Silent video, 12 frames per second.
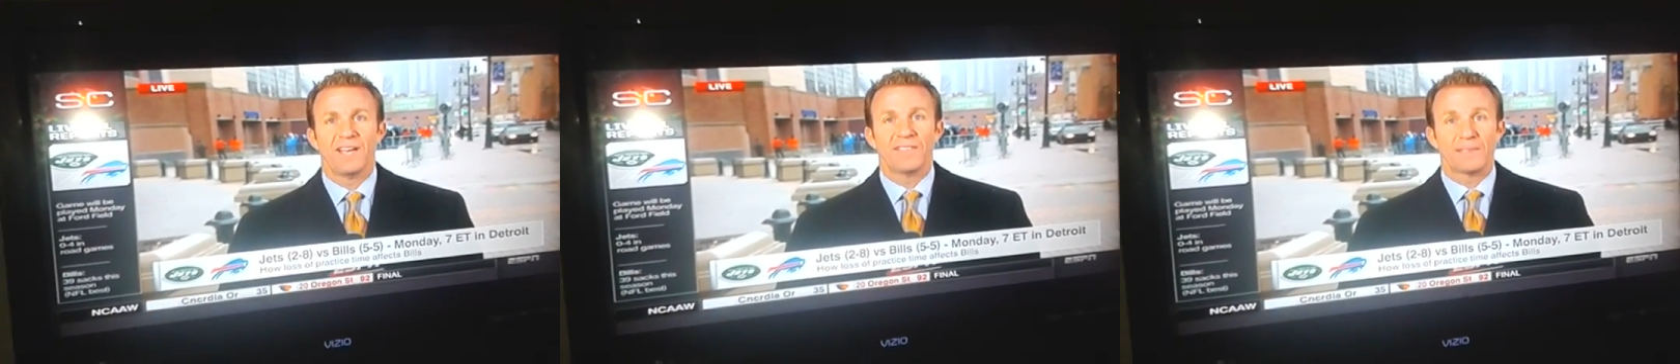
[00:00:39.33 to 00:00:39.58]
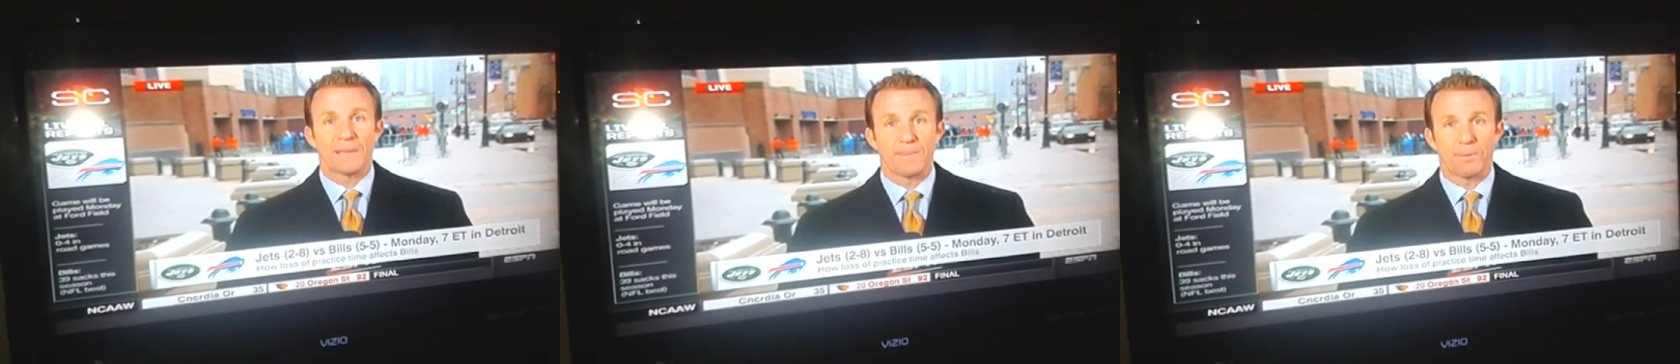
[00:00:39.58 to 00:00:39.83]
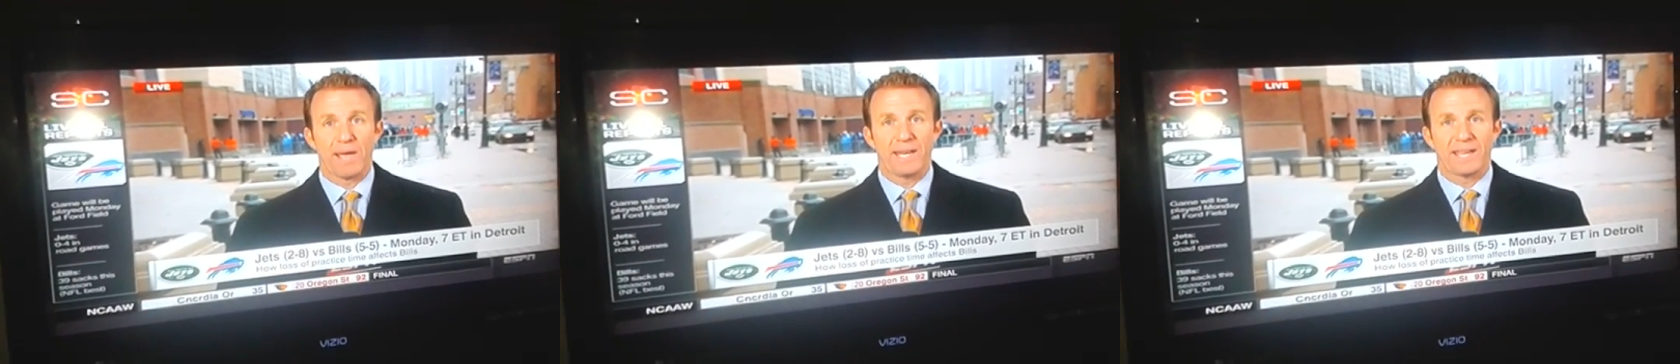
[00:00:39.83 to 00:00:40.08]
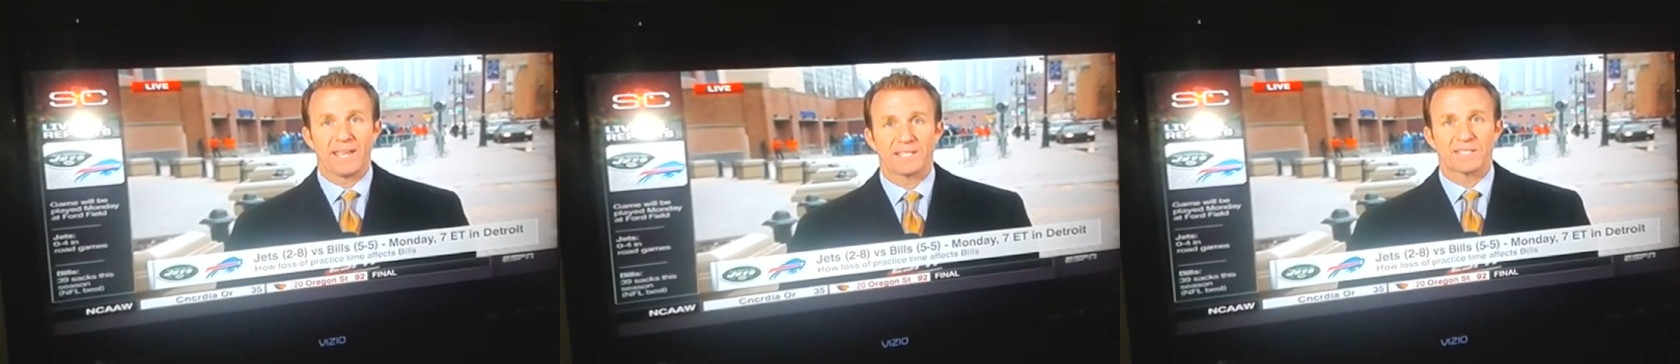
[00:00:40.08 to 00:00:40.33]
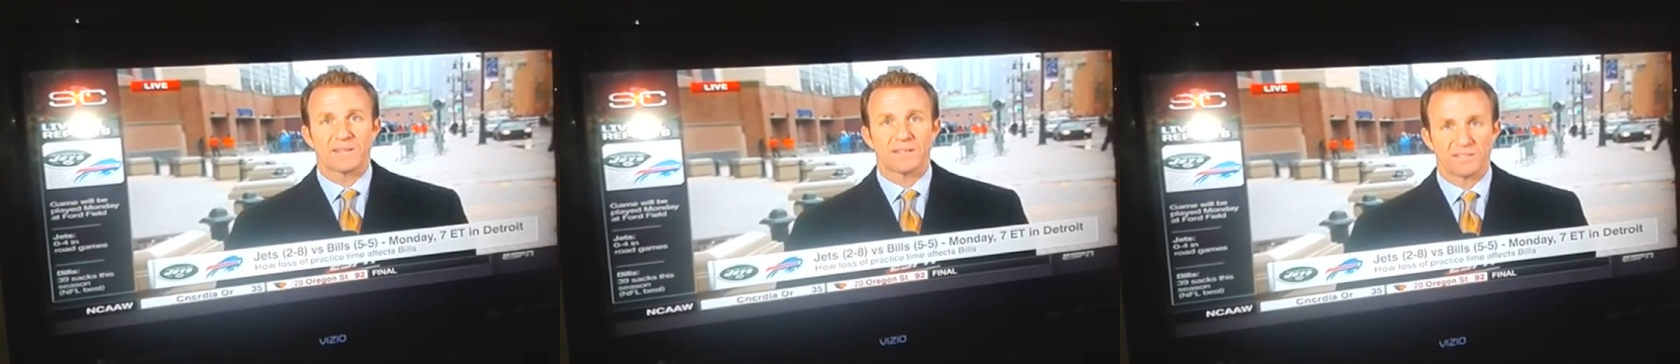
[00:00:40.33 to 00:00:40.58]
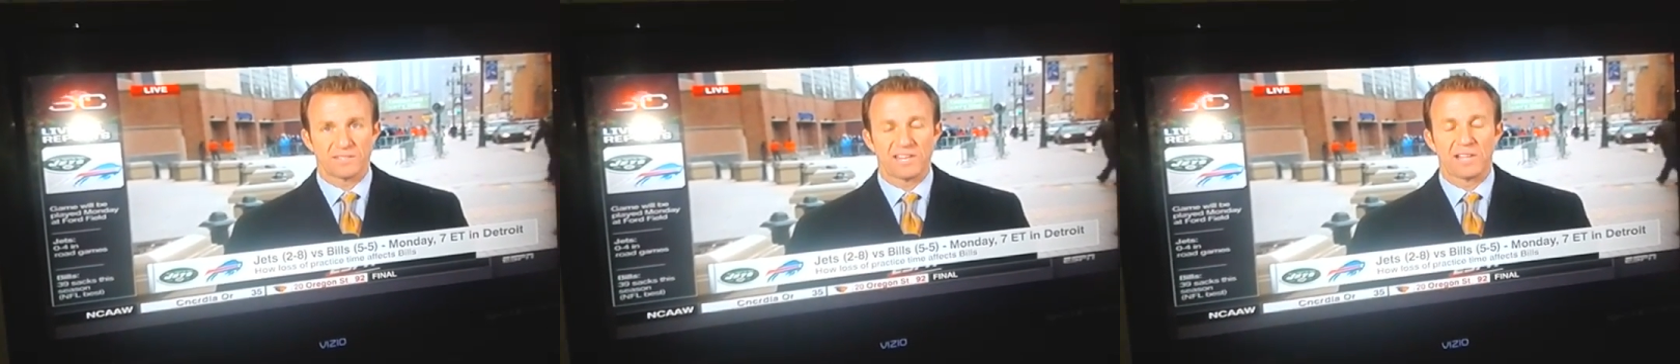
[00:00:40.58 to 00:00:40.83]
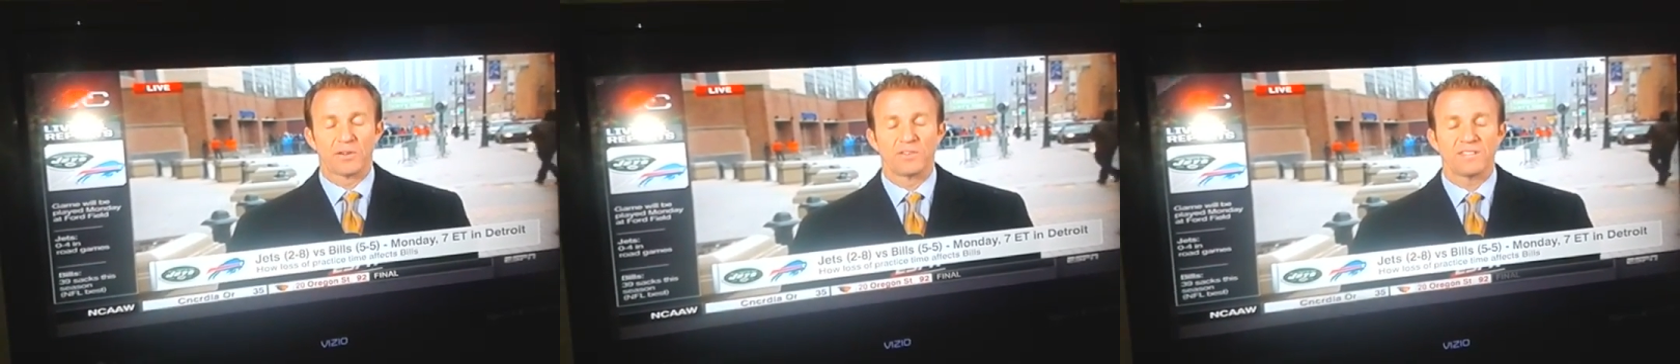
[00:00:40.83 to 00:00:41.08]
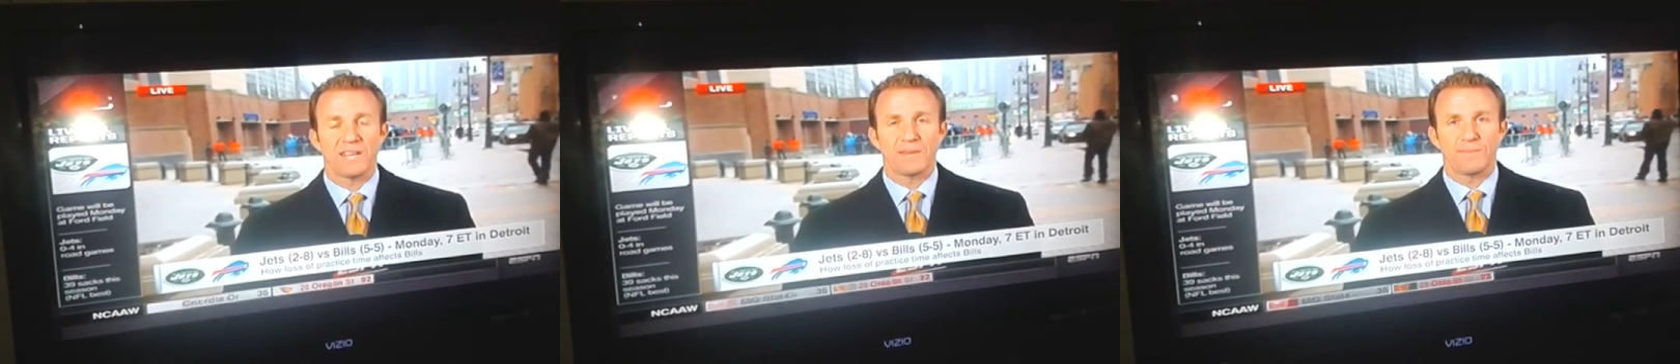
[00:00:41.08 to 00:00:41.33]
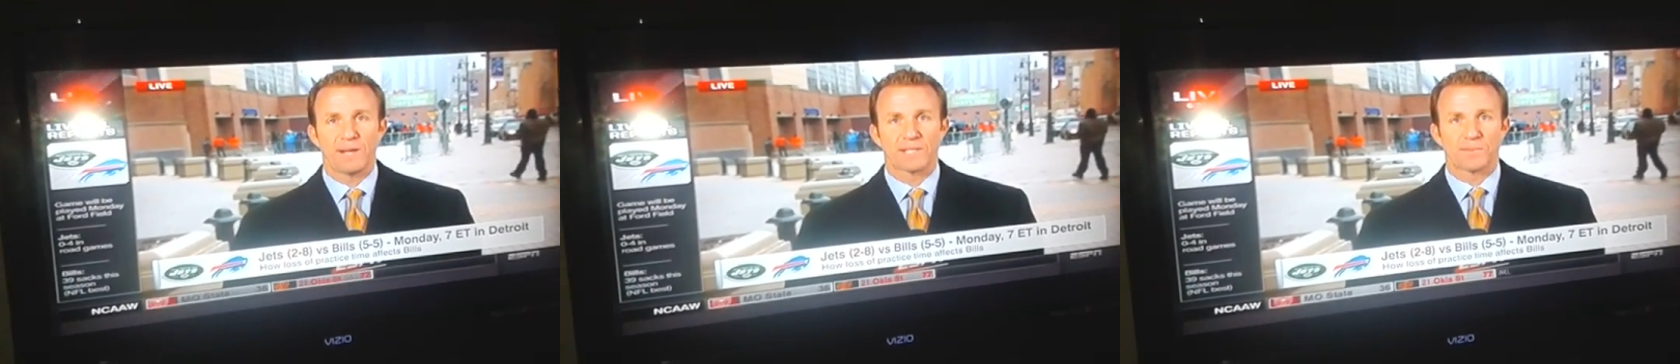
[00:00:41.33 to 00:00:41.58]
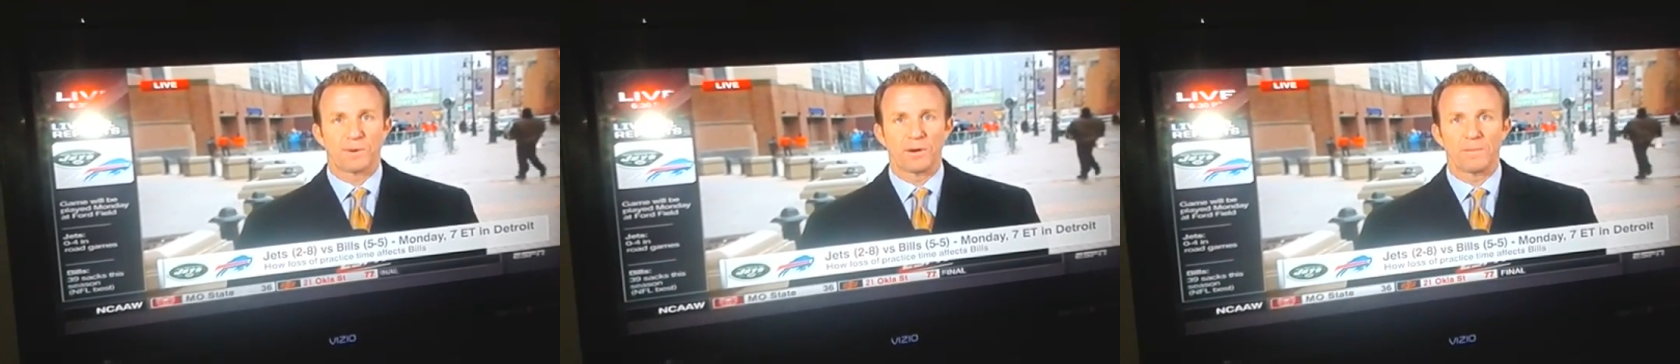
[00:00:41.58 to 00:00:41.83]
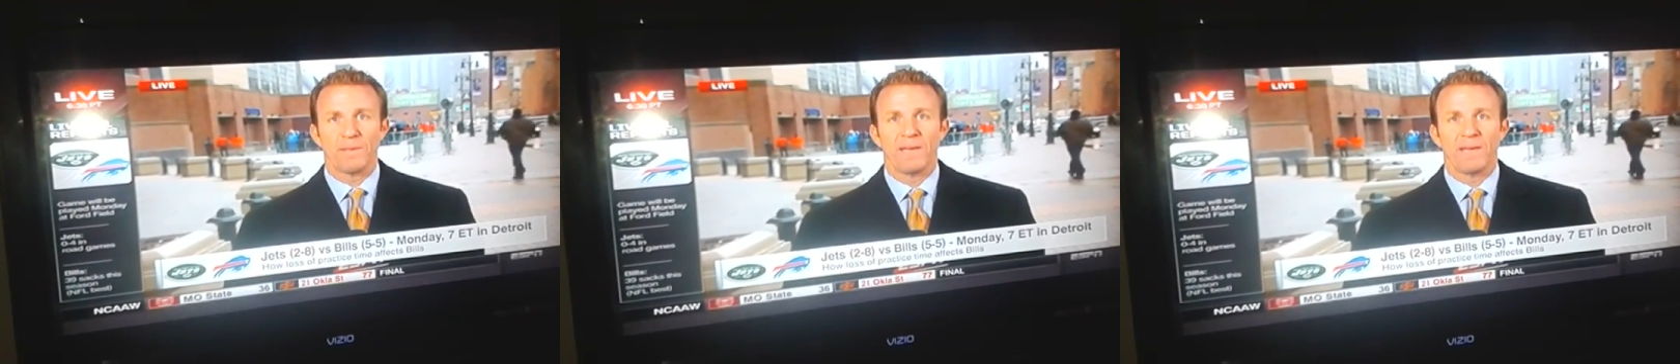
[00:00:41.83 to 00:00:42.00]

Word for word: then they played against the Steelers in Pittsburgh.